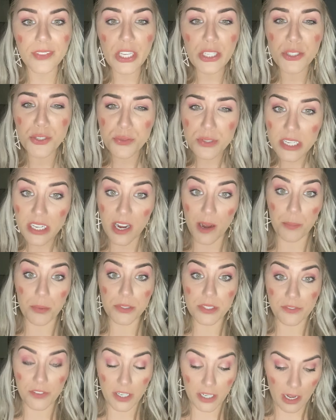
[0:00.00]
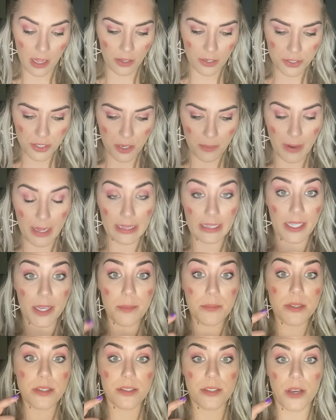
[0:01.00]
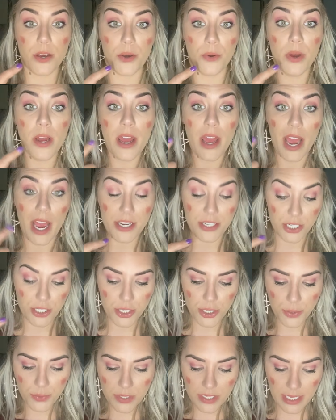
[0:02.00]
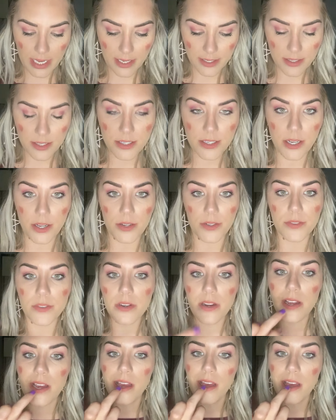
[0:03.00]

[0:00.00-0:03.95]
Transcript: use a couple different colors on my lips. So I just use Sandstone.